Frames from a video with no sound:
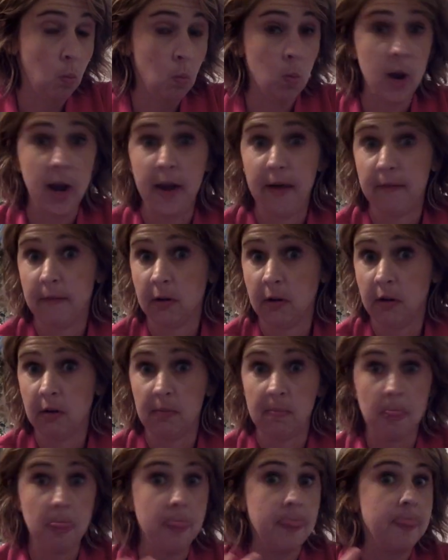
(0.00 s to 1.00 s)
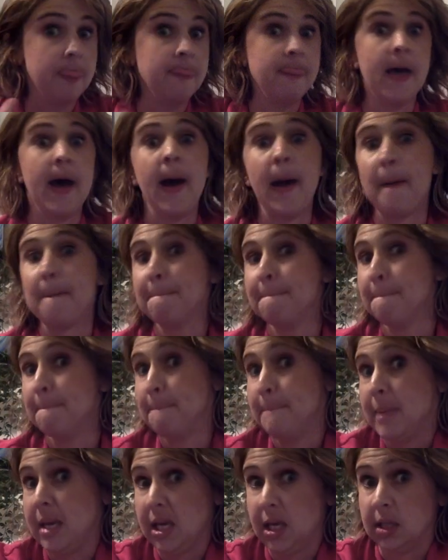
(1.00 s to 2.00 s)
Whatever that
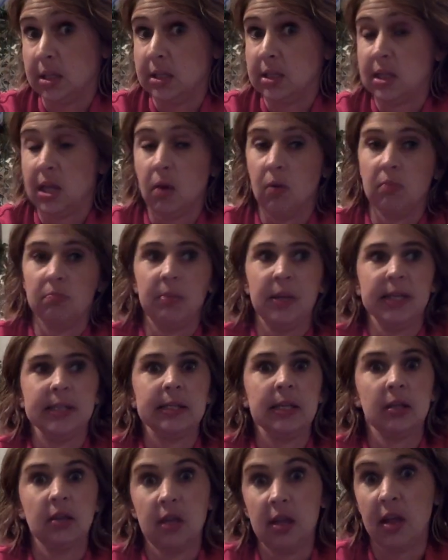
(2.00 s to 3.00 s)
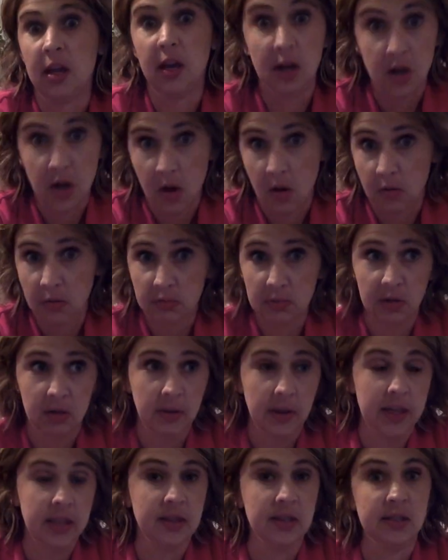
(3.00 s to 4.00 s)
means. They basically they didn't know.
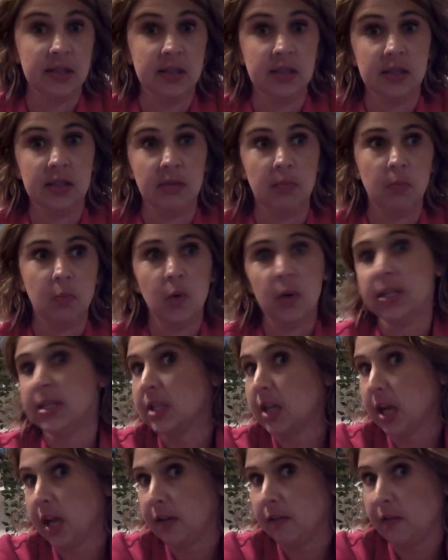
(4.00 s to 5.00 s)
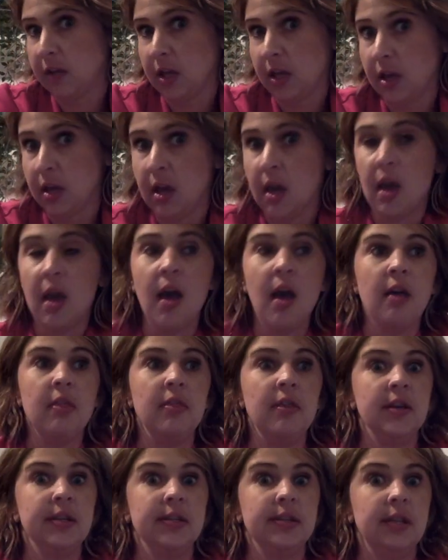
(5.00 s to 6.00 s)
They're like, this isn't poison ivy,
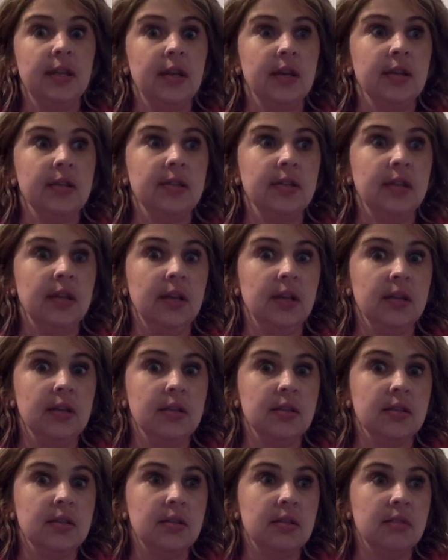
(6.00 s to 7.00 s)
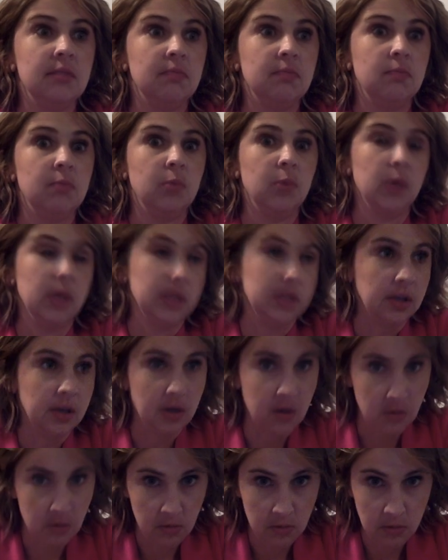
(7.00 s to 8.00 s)
this isn't
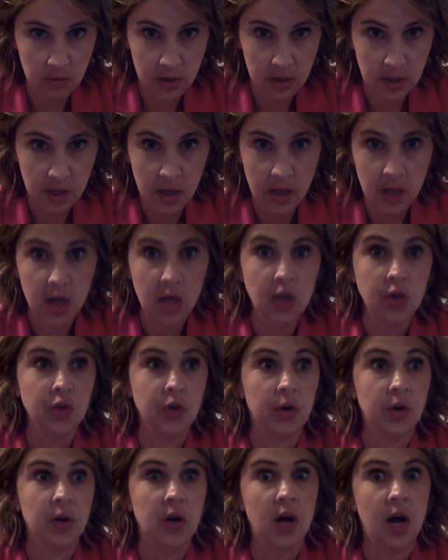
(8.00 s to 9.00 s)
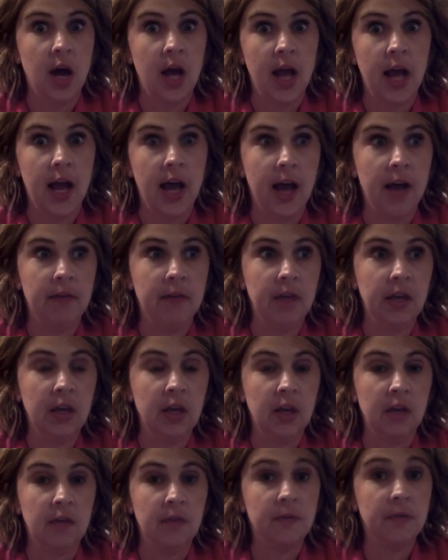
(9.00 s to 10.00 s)
poison oak. You're not having
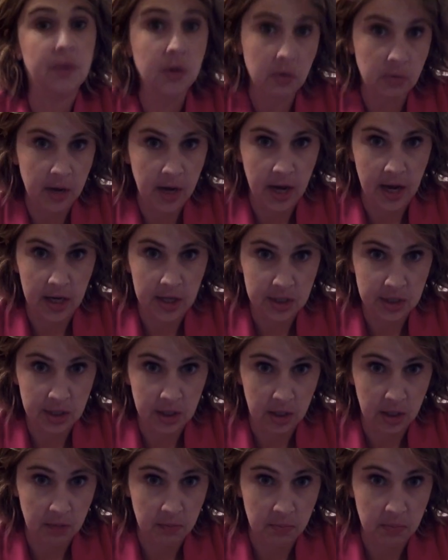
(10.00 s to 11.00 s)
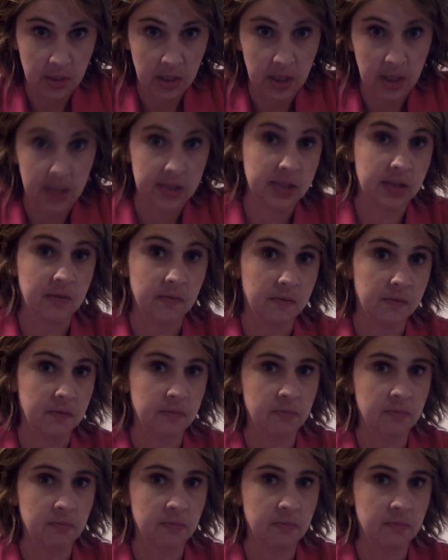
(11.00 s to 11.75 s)
a food reaction because of